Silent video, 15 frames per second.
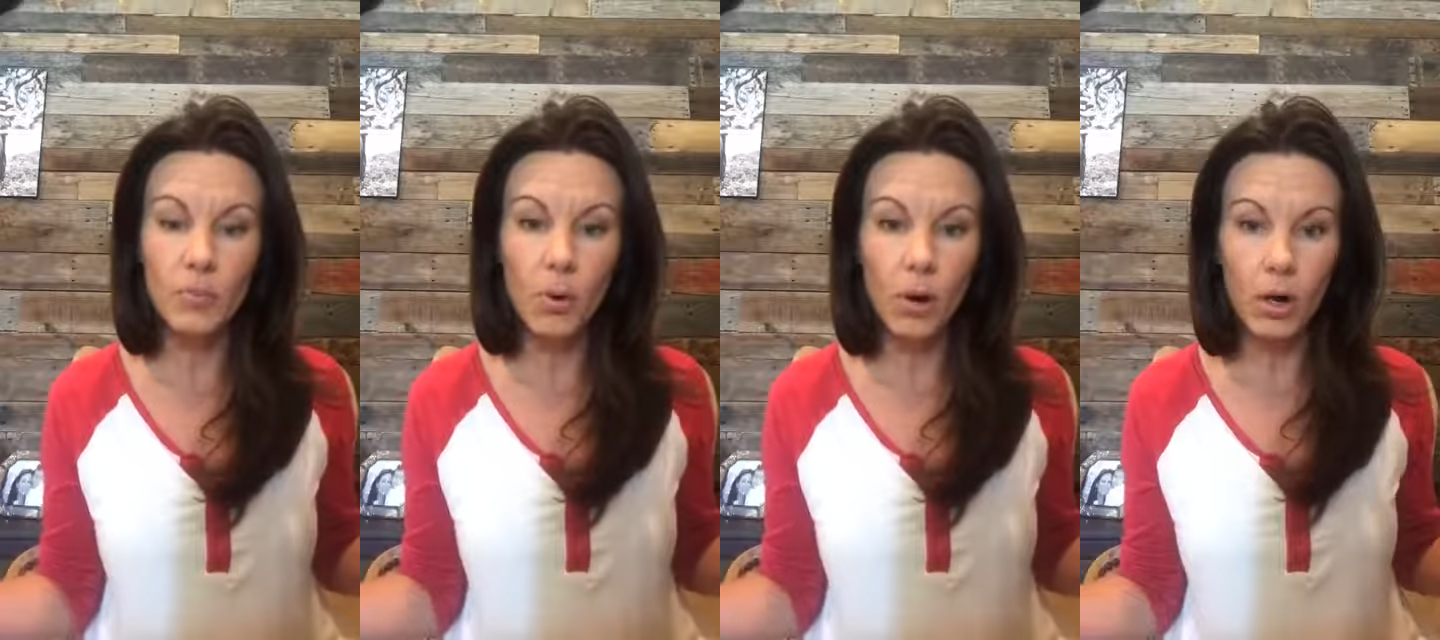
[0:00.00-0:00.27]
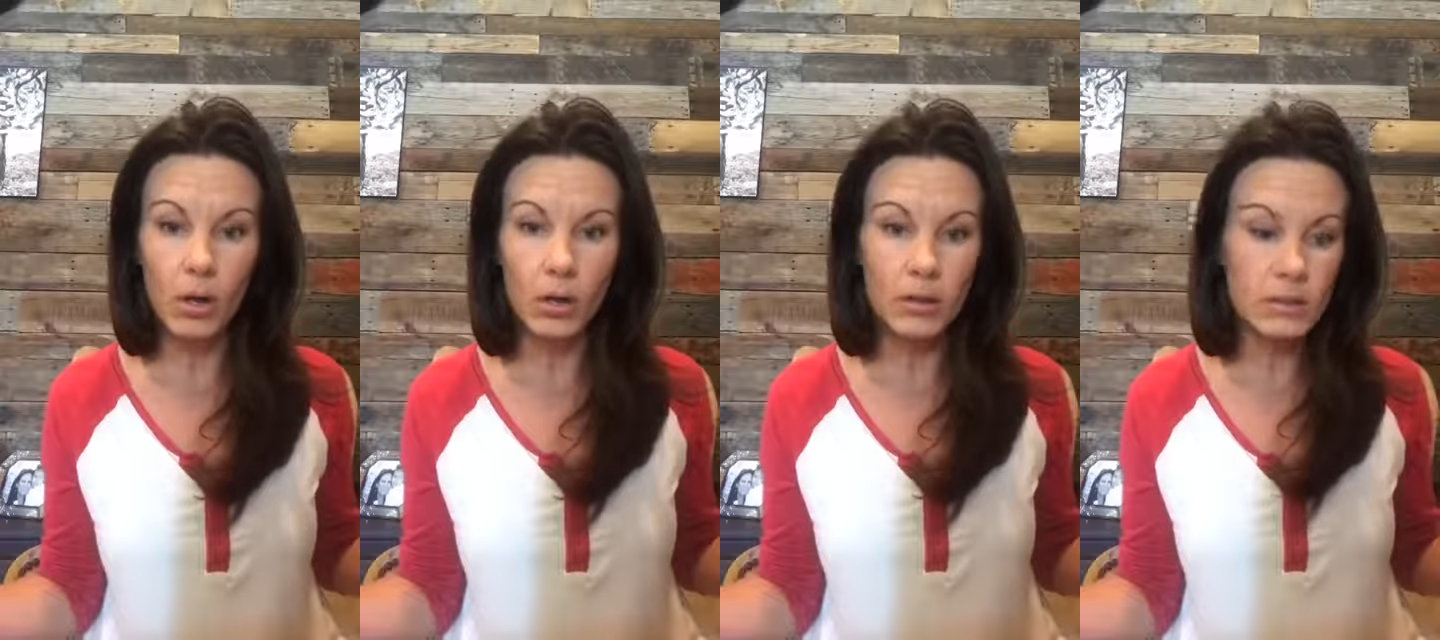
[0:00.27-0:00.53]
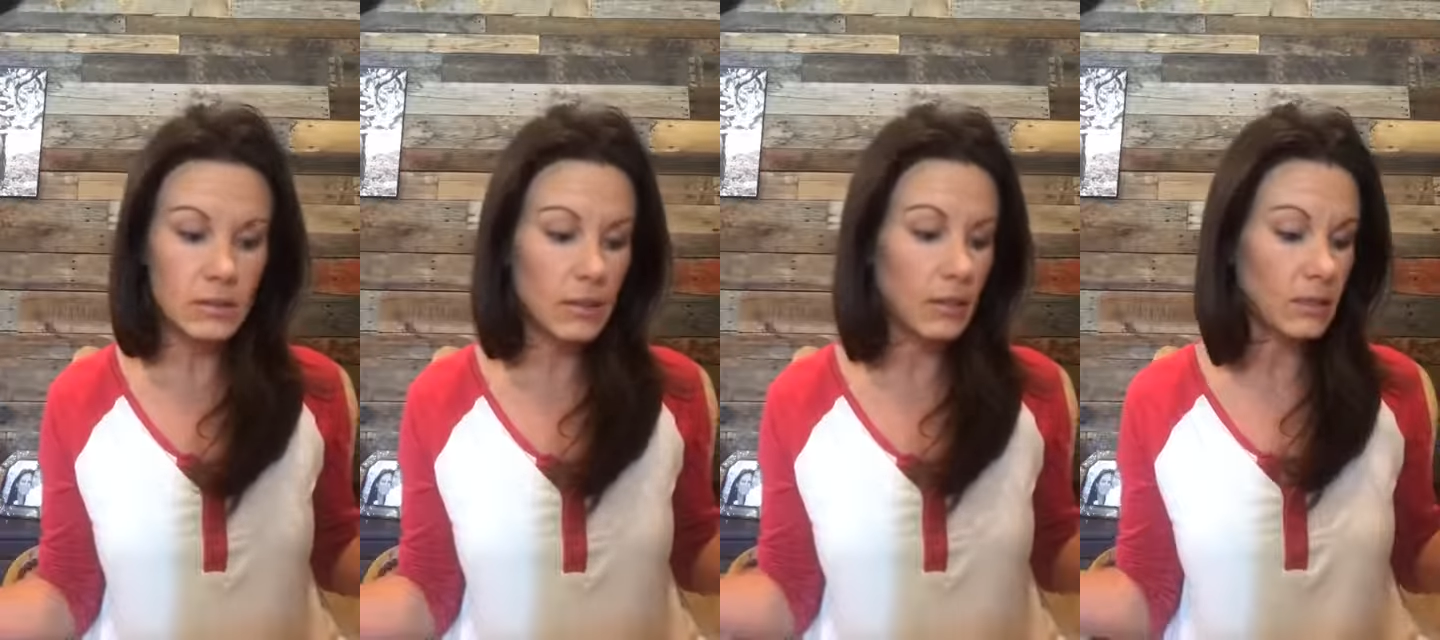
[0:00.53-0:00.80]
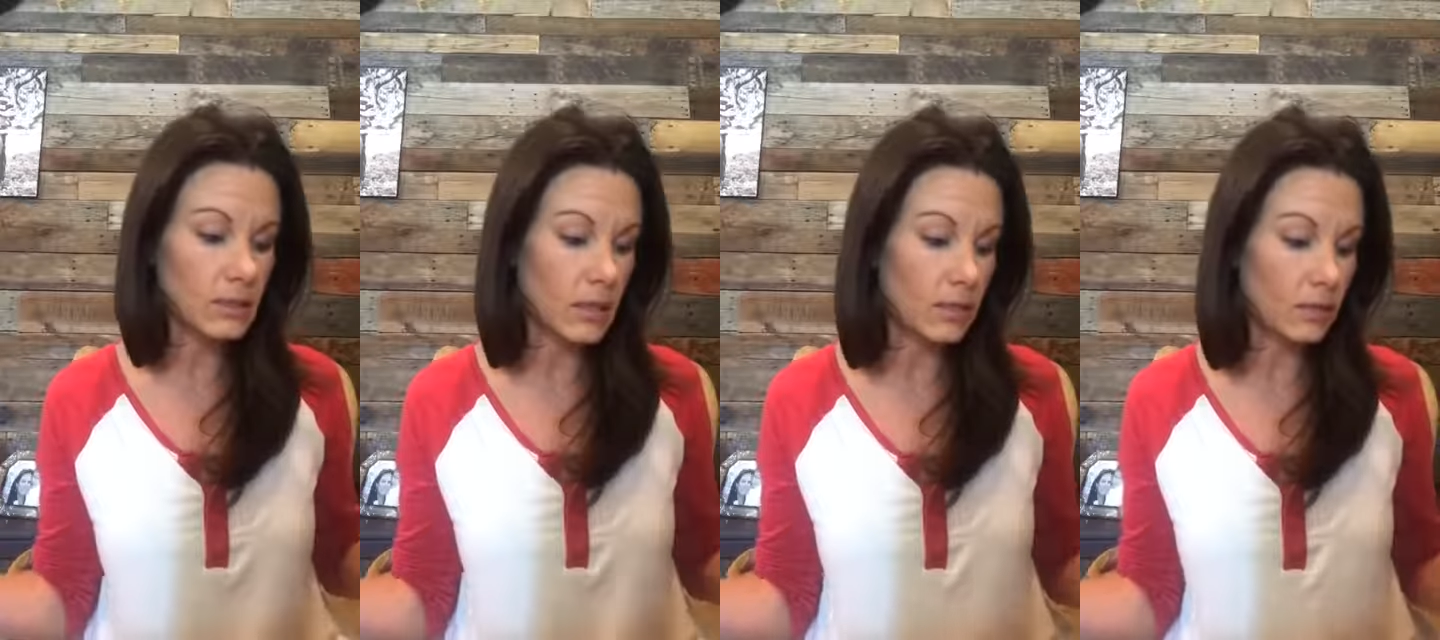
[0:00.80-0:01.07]
products that
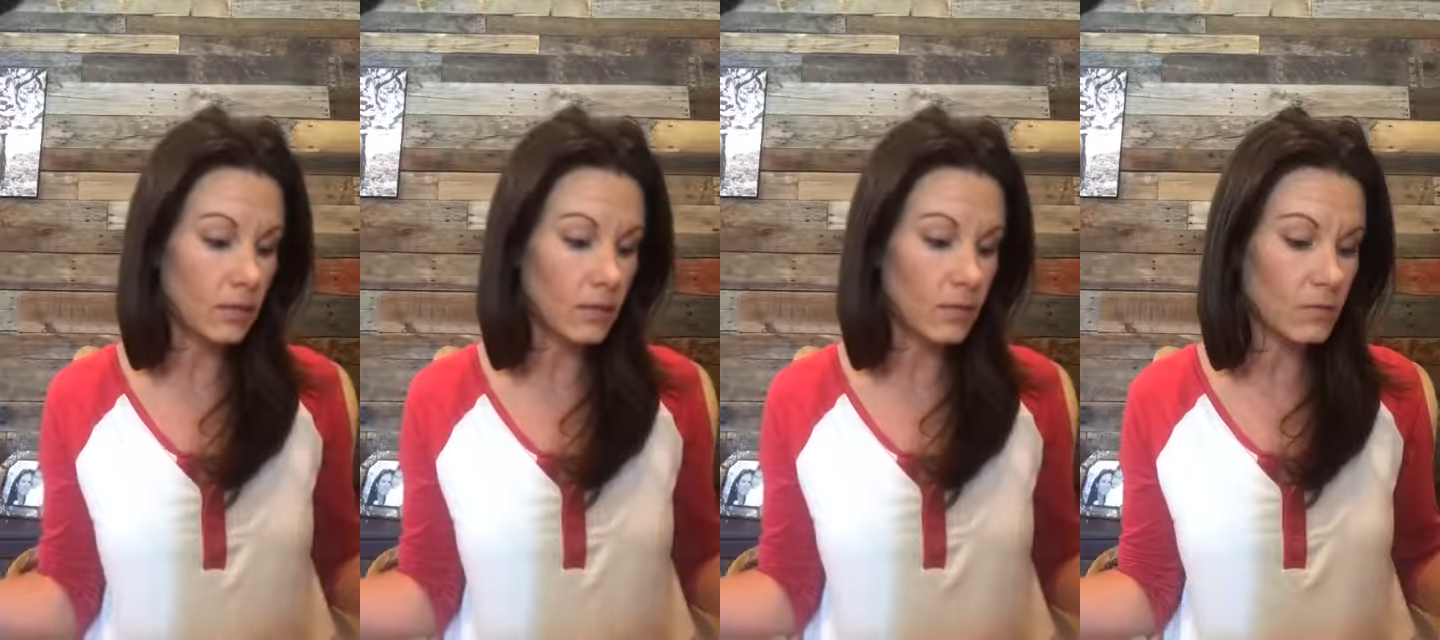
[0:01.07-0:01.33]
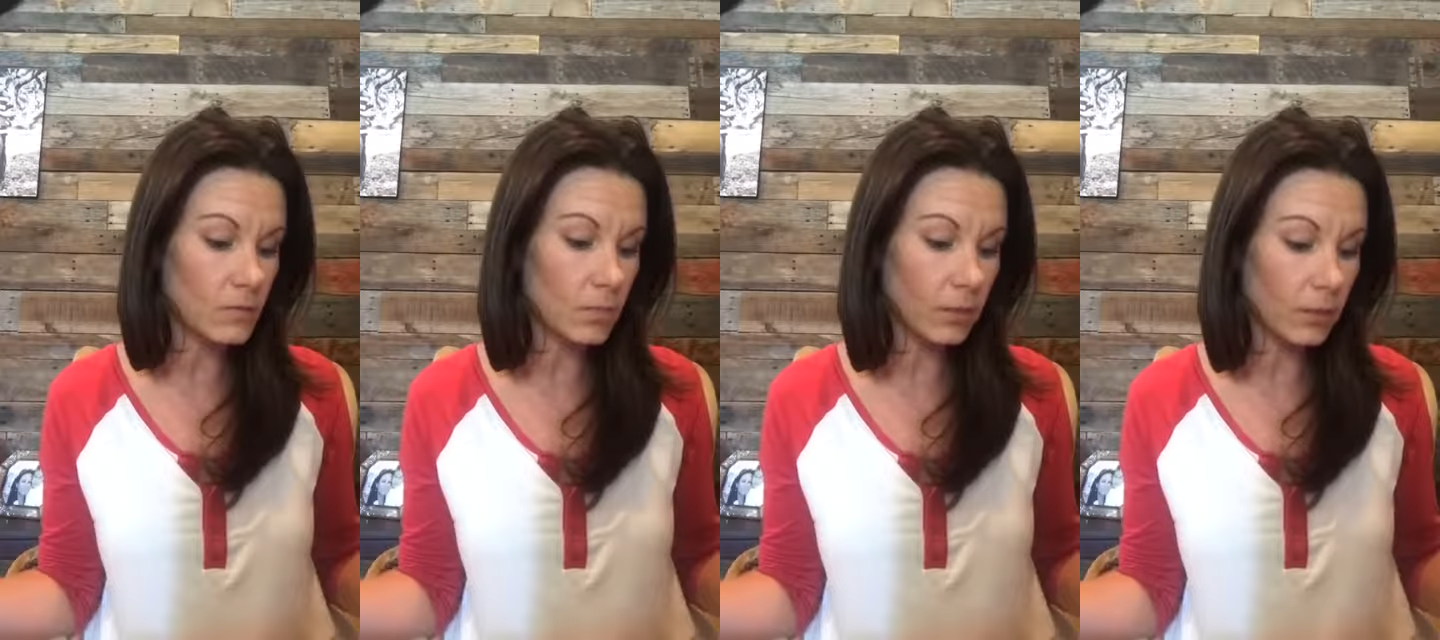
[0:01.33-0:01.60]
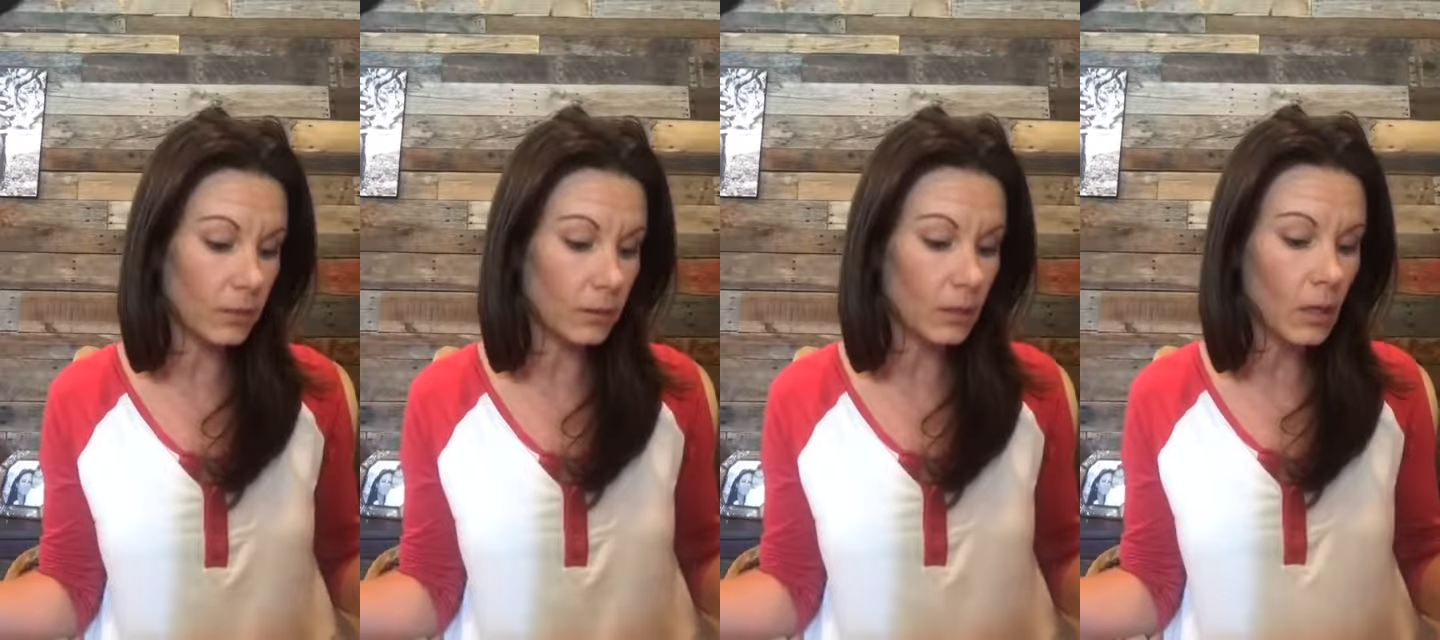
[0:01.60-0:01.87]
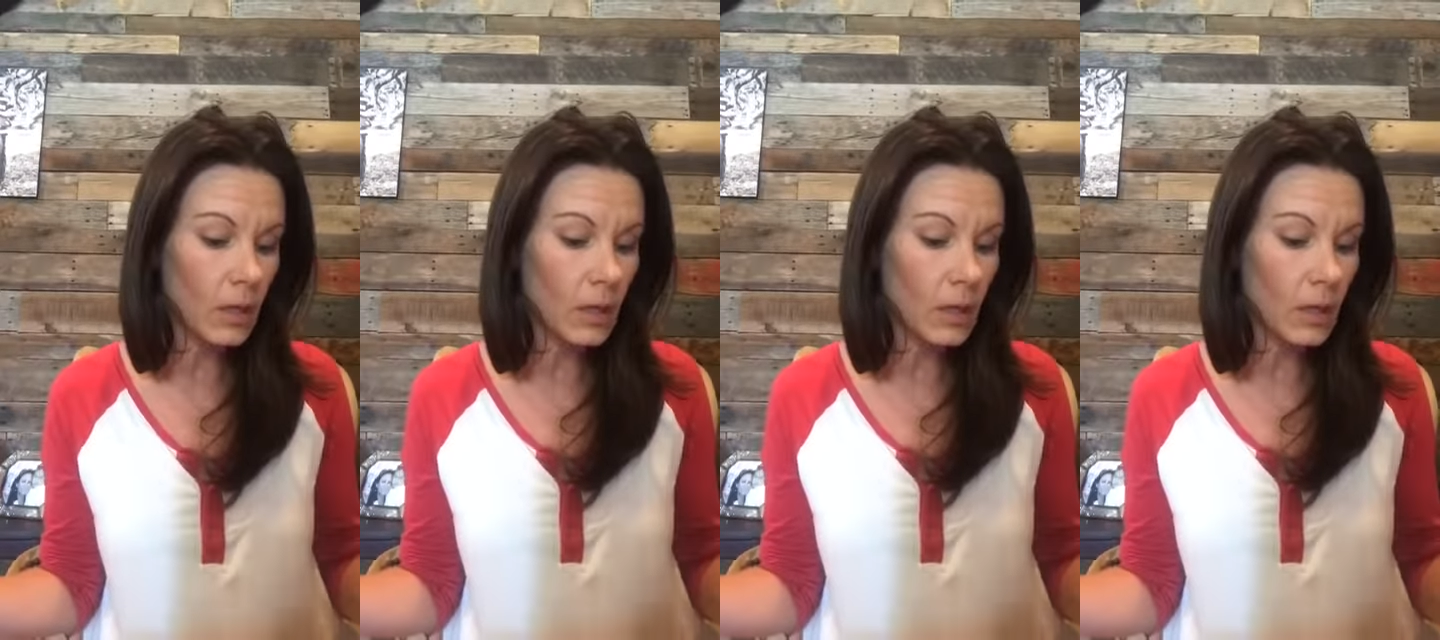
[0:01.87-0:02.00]
contain the Thieves blend.